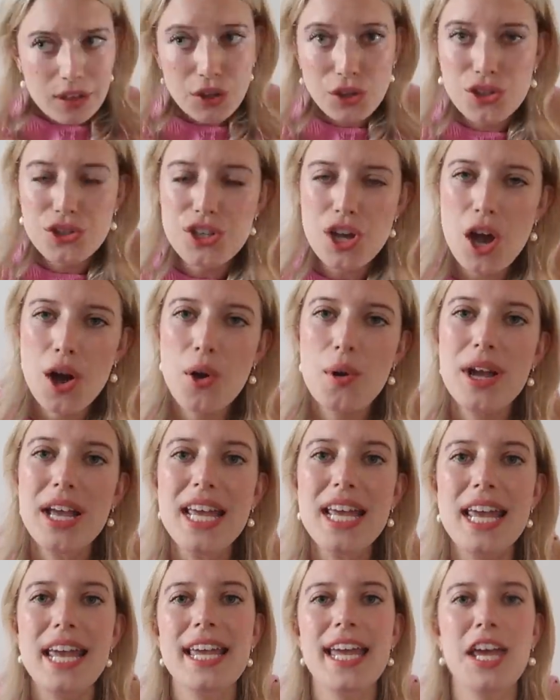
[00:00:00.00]
So
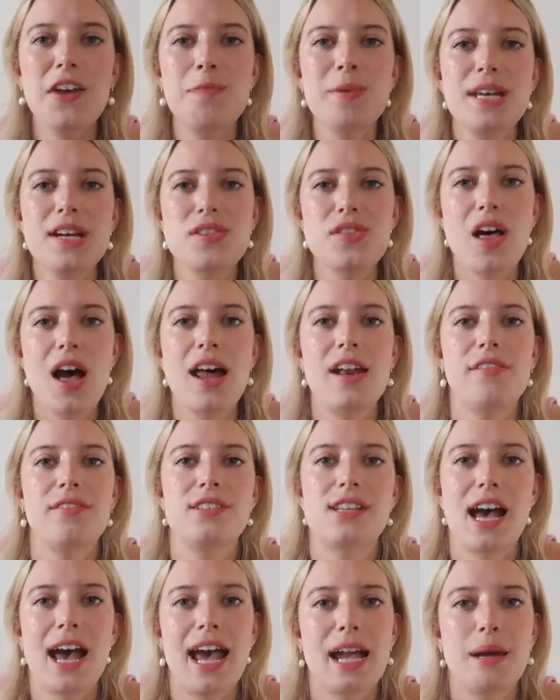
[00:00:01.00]
it gave me a lot of
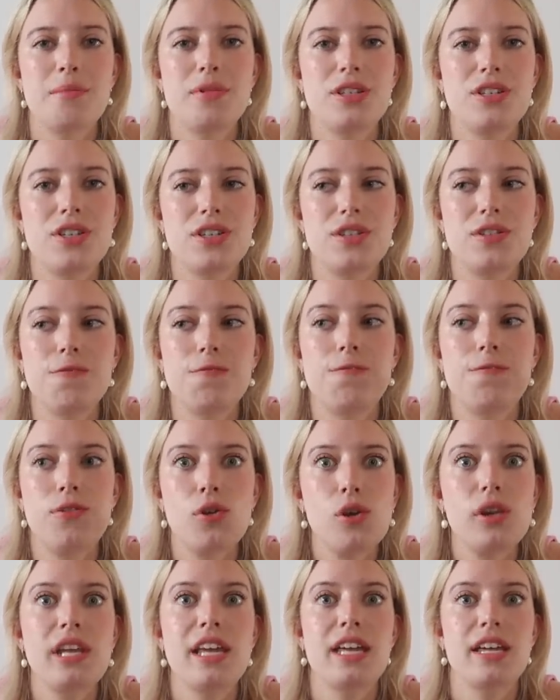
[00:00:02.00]
time to just
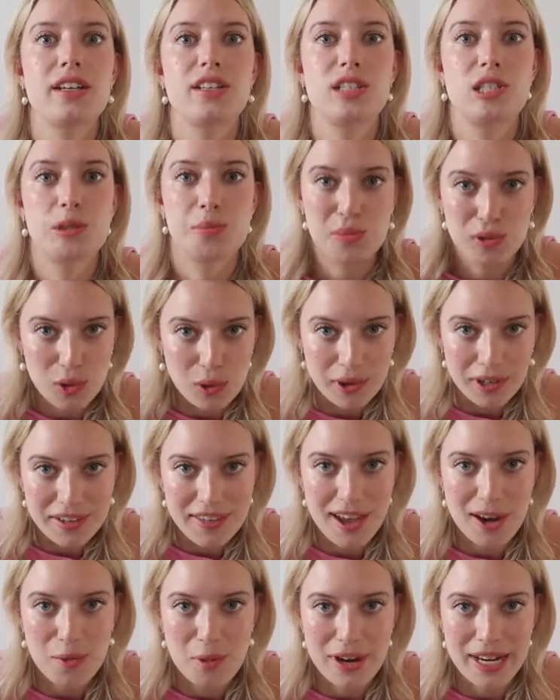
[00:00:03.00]
fully explore
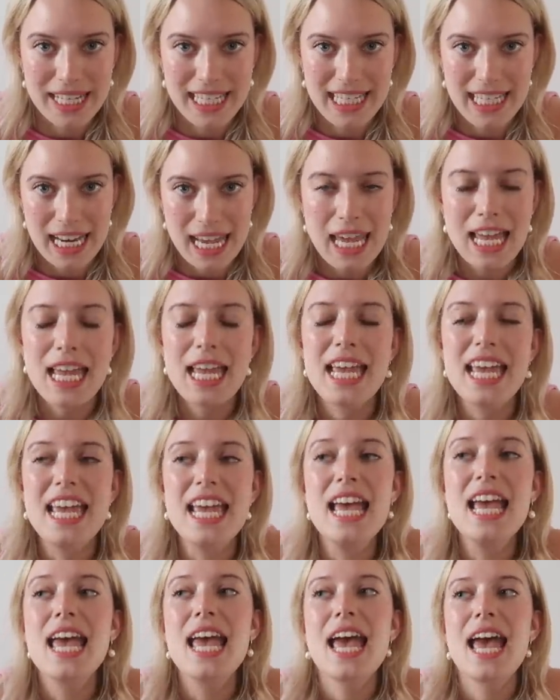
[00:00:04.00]
that one city.
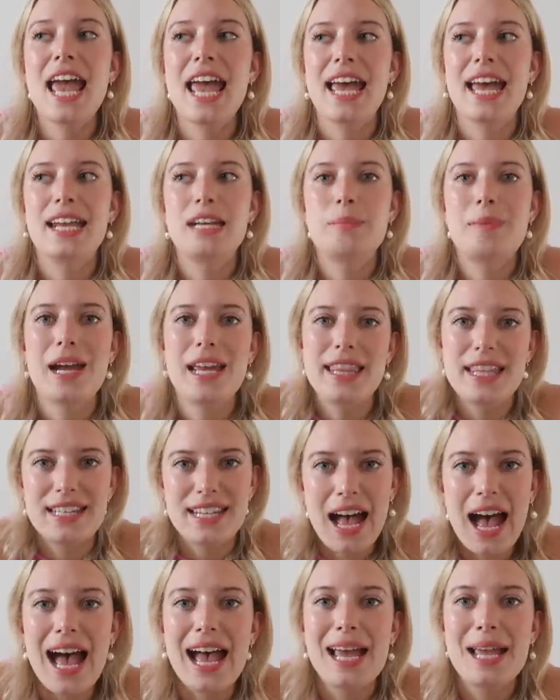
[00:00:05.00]
And by the
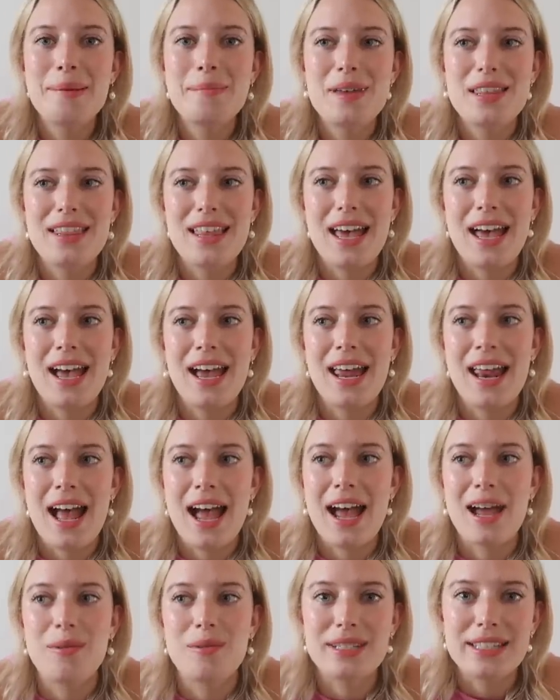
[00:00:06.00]
time that
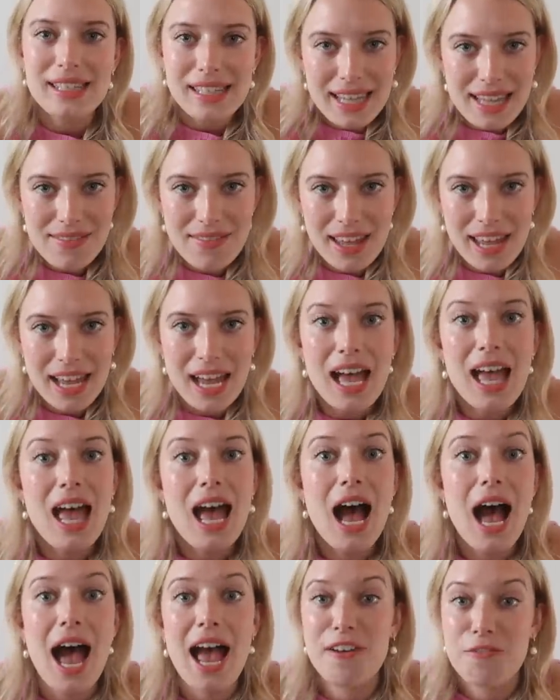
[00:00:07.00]
I was leaving,
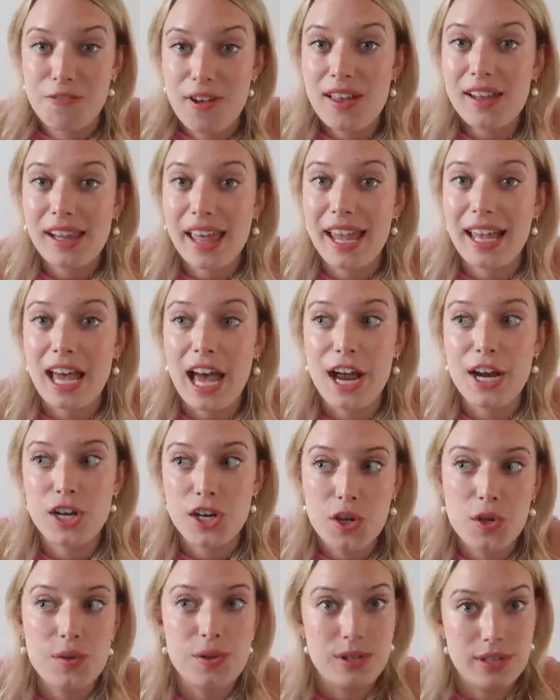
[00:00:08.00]
I felt like I
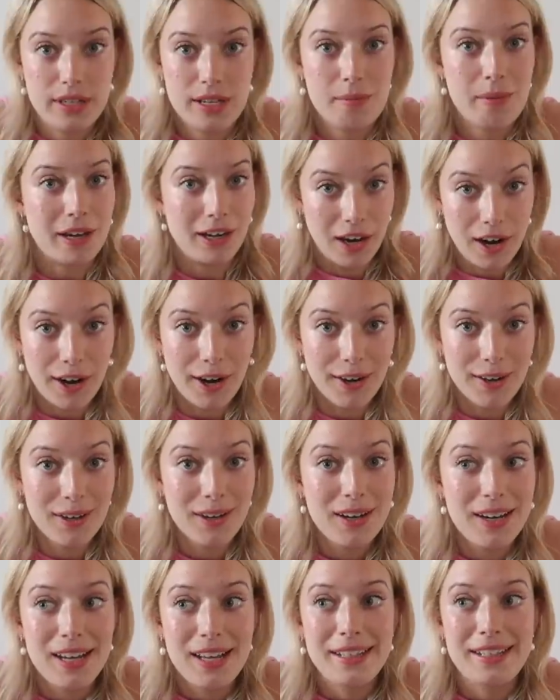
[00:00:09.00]
knew the city by heart.
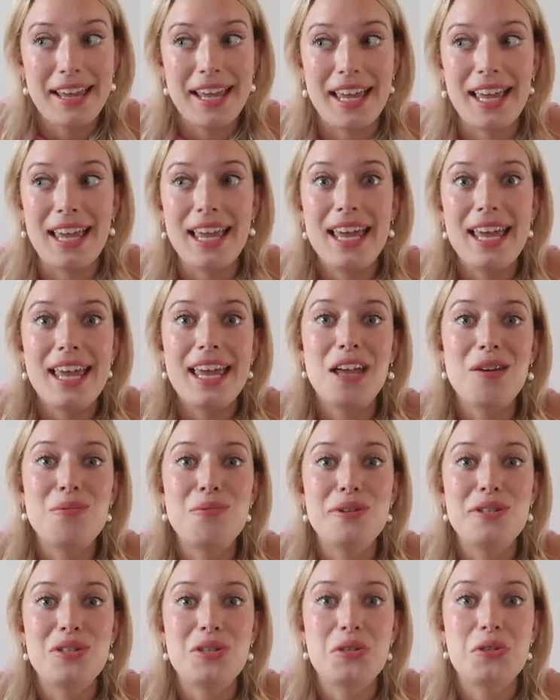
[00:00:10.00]
Like it
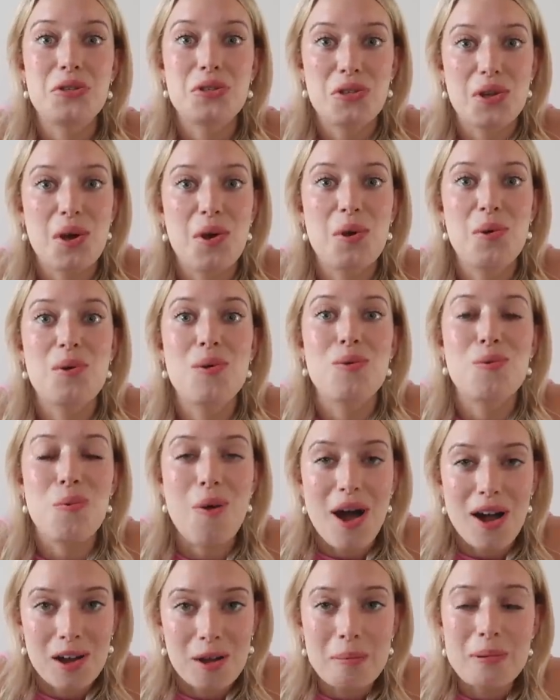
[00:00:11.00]
was so
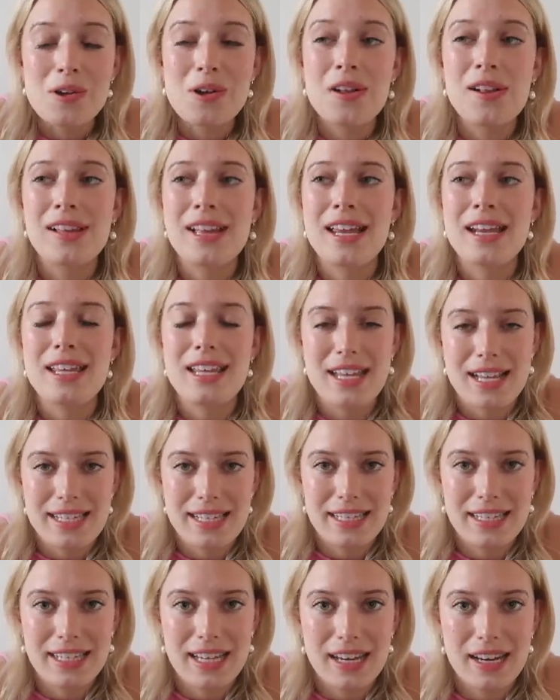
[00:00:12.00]
walkable and
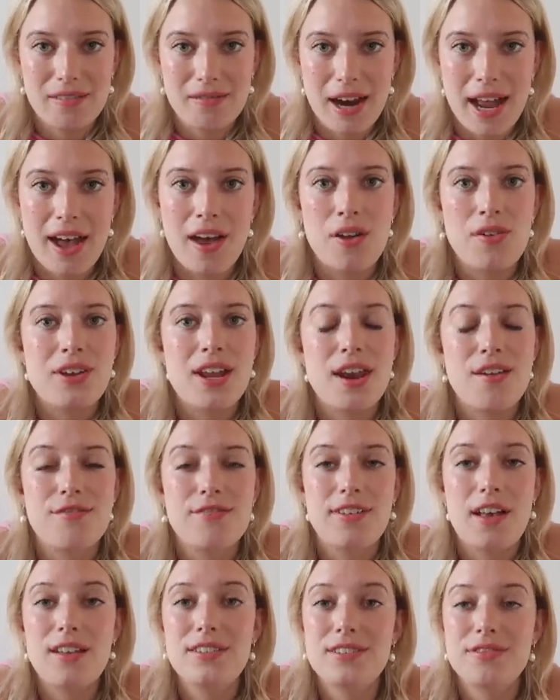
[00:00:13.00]
easy to get around and
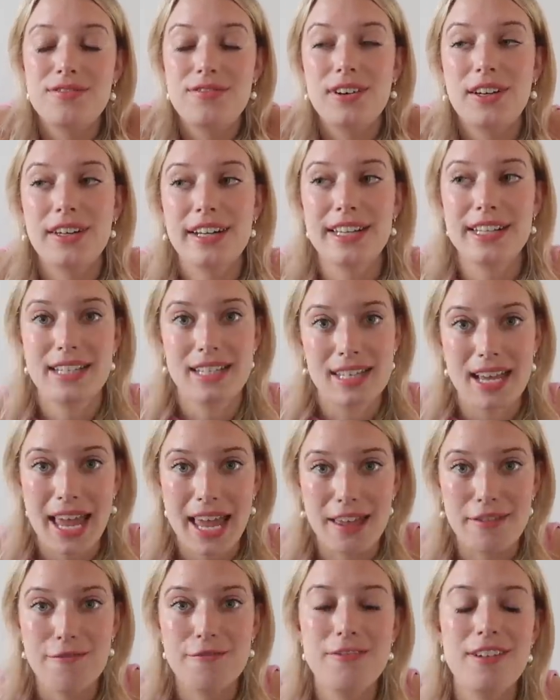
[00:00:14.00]
felt very
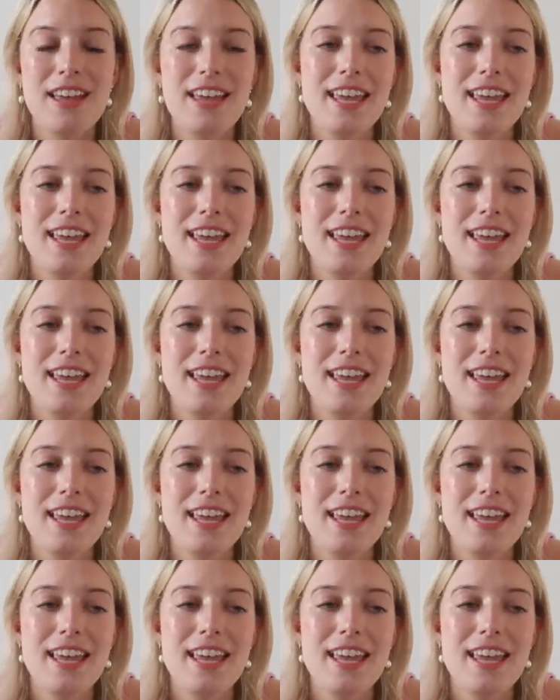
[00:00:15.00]
safe.